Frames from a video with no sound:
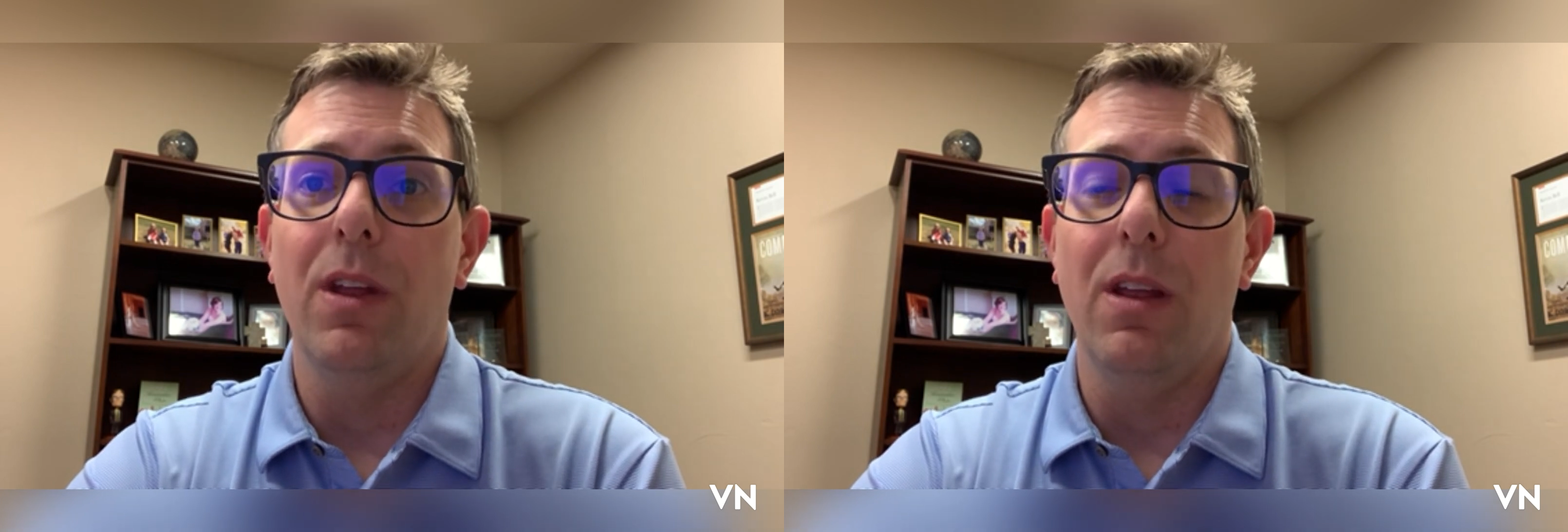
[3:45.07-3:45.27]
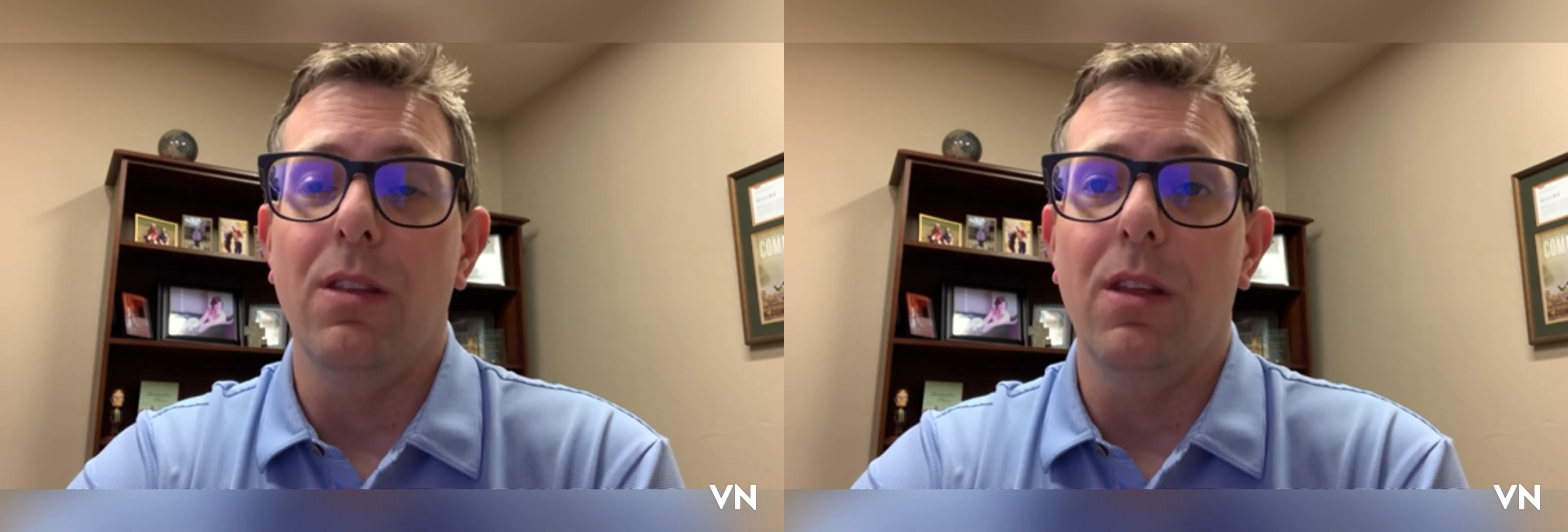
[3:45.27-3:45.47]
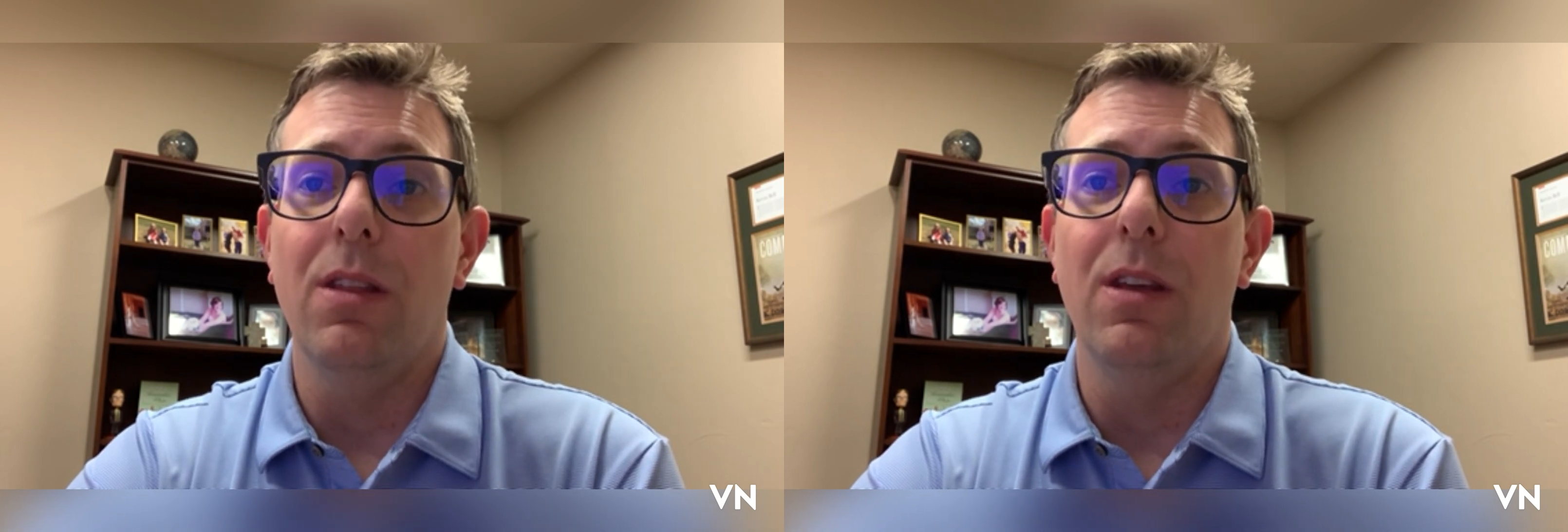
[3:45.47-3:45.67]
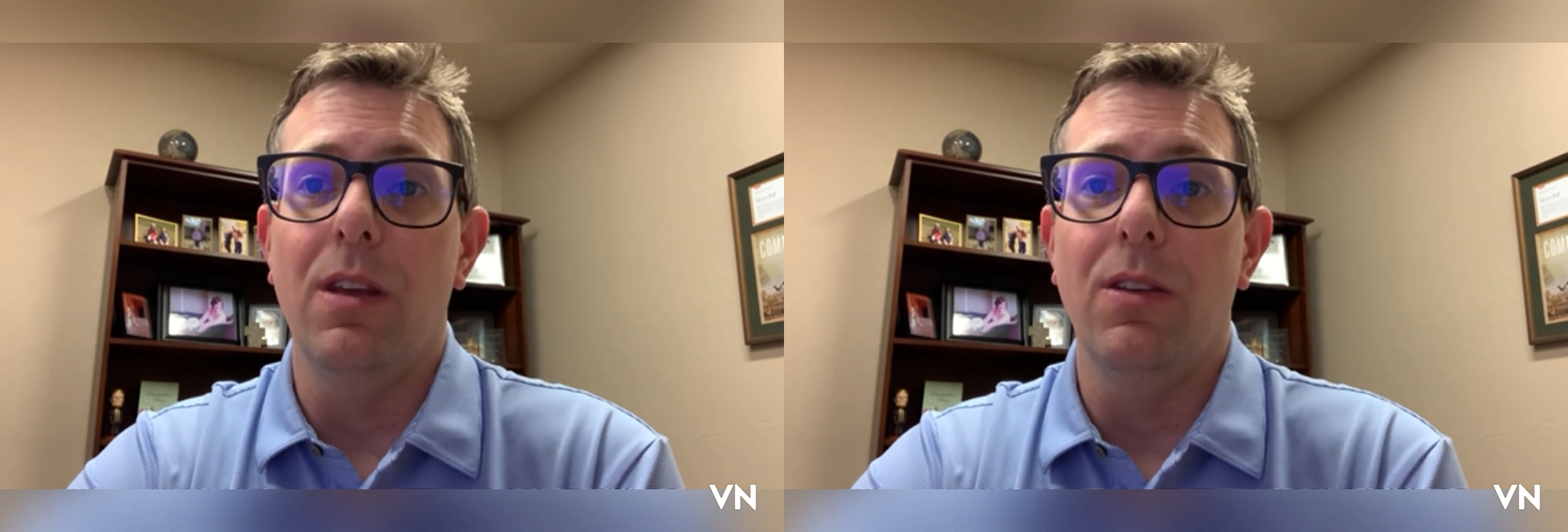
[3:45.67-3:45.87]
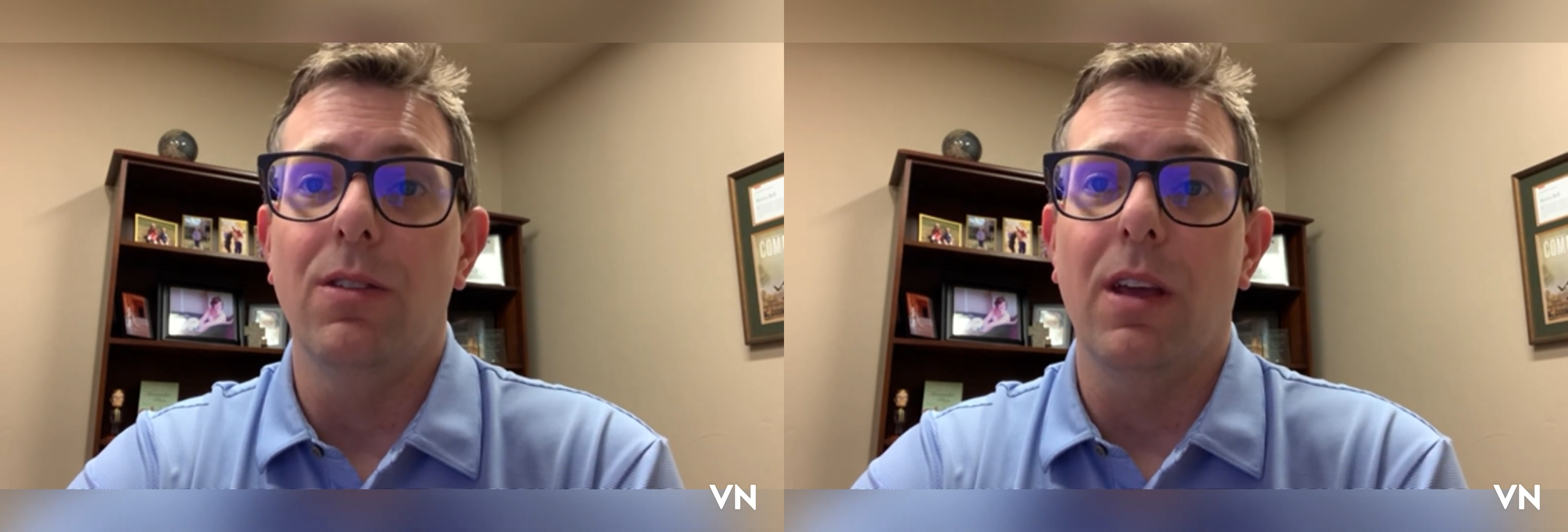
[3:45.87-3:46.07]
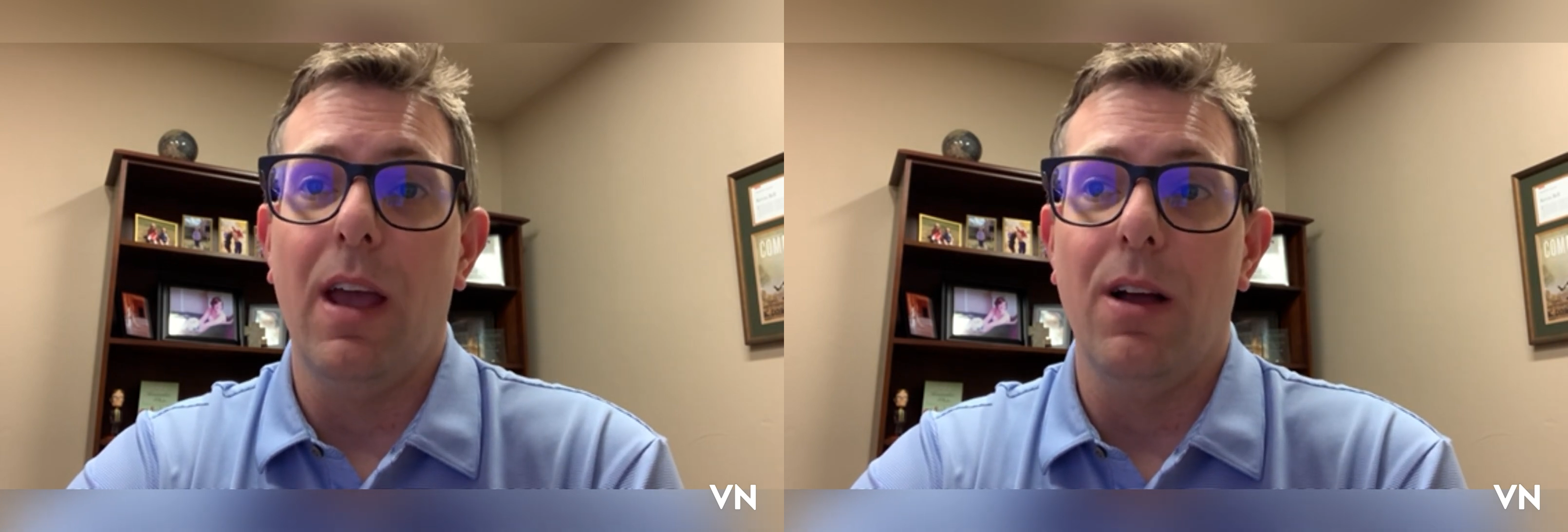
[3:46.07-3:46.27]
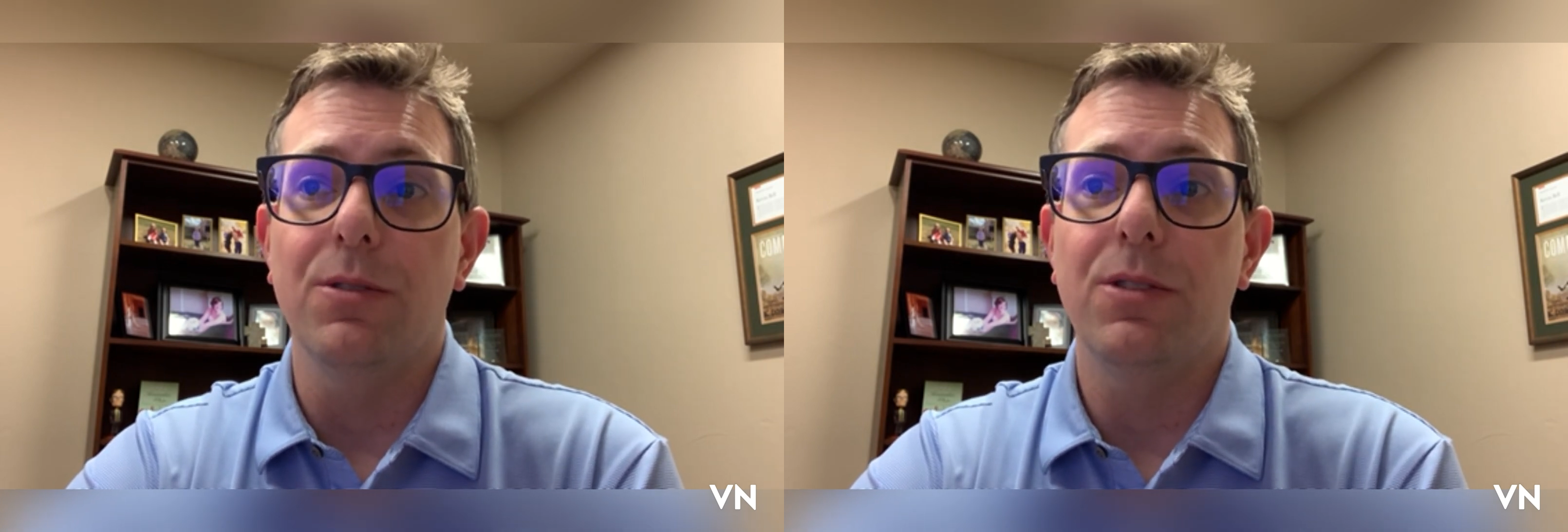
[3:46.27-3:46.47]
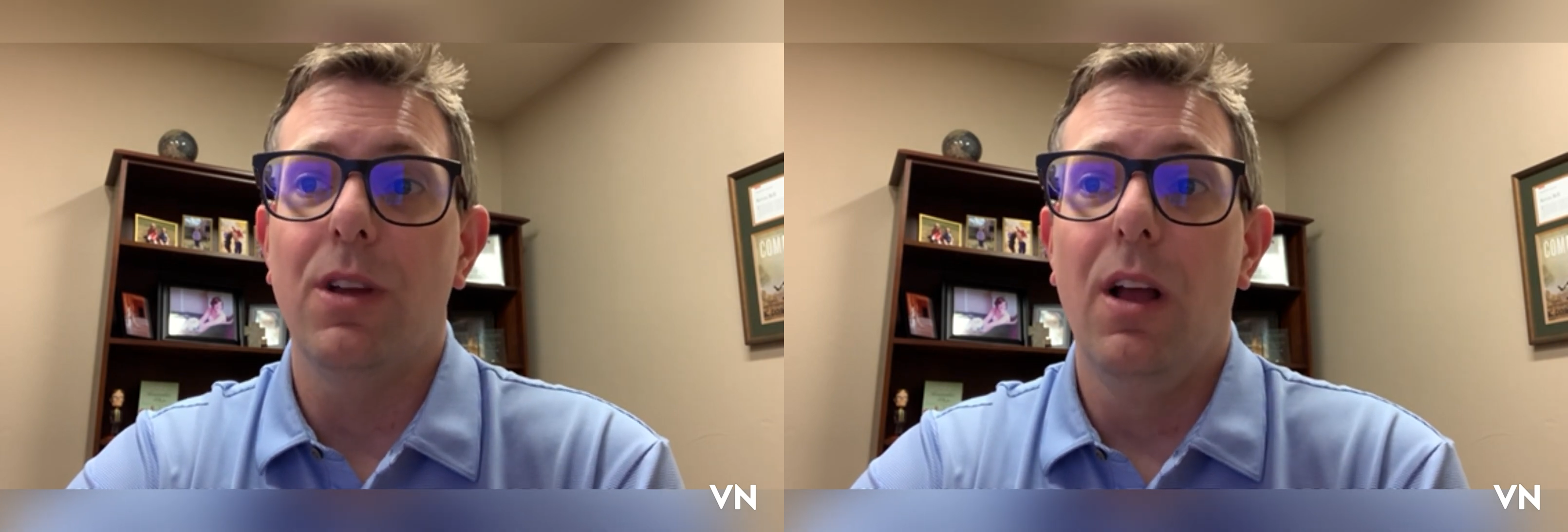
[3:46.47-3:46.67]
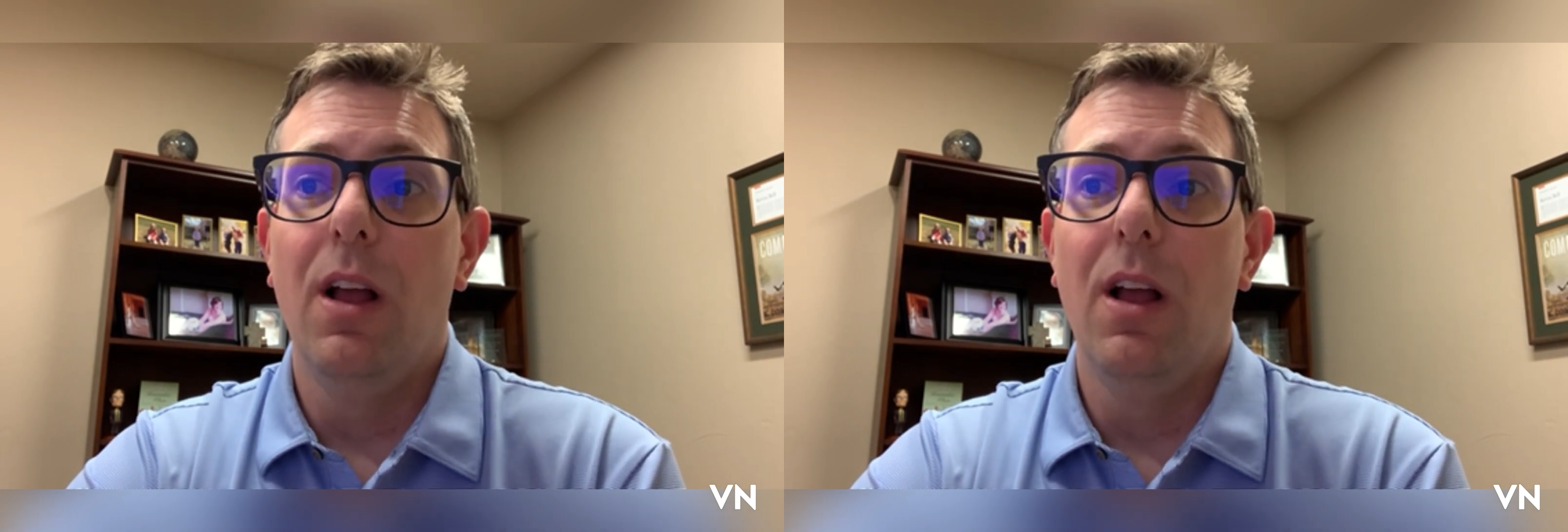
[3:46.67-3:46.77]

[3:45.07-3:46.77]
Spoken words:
in these accounts.